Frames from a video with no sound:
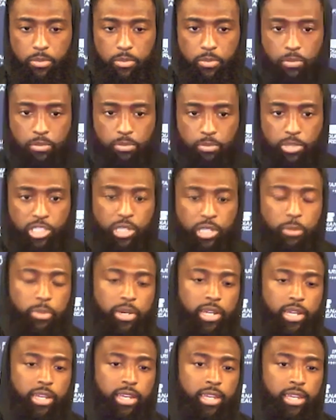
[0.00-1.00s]
but
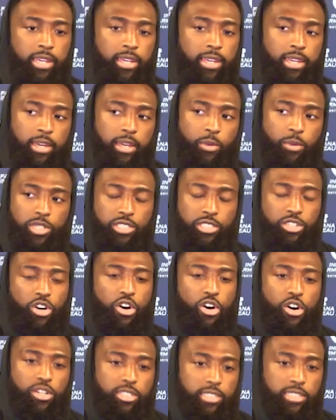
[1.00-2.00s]
but it, it wasn't
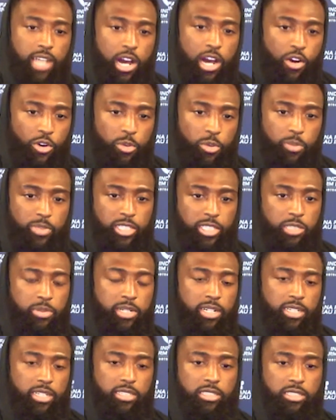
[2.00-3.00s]
all sour just
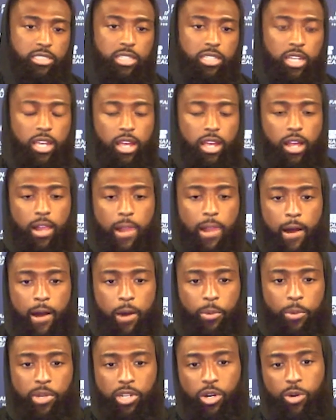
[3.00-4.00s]
because uh,
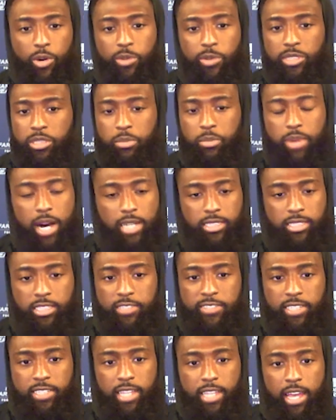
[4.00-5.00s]
we know it was some positives
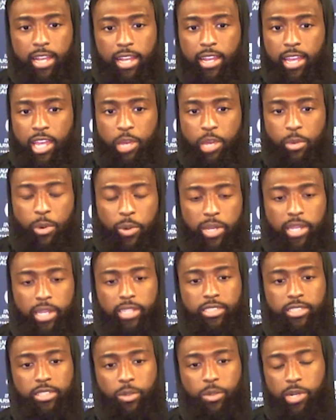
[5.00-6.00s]
in that game, and it's
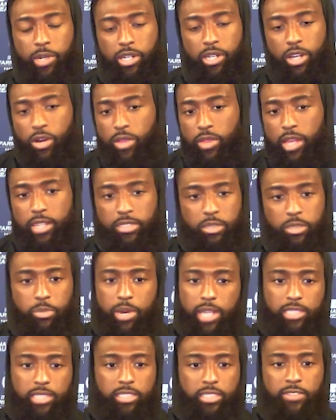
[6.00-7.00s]
we know that it's some
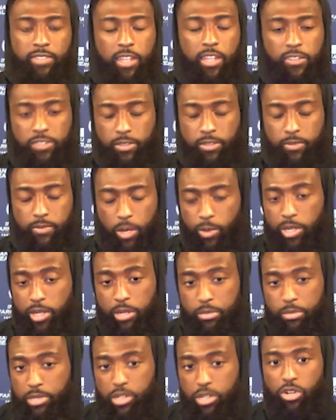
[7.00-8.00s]
positive stuff that we can
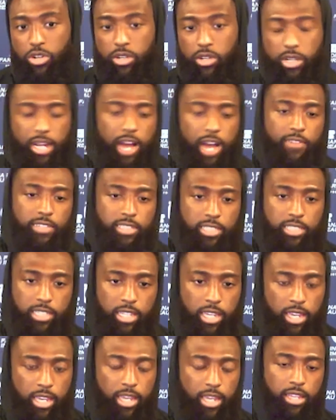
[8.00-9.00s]
build on, and obviously
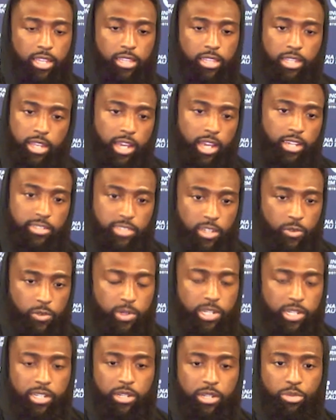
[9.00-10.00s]
the negative stuff we need
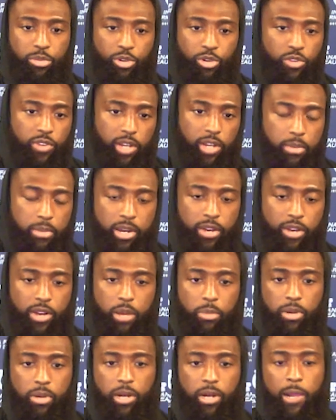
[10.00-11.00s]
to improve and get better at.
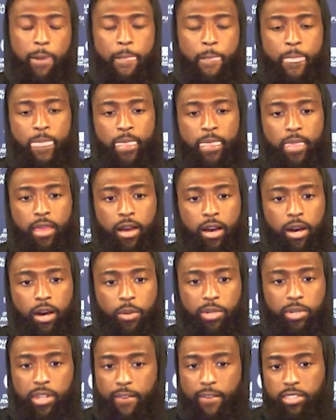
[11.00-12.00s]
But uh, we
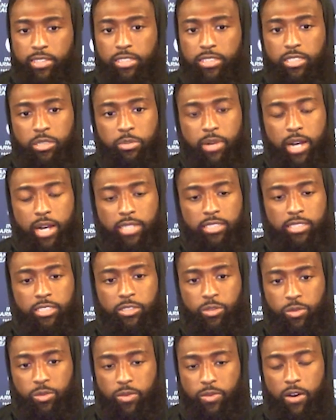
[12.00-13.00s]
definitely took some positives
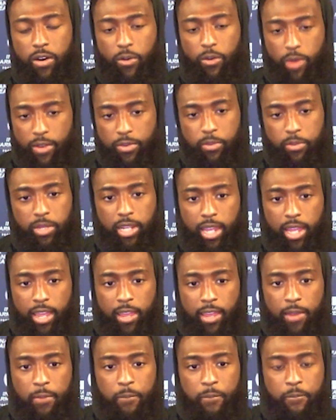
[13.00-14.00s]
away from the game,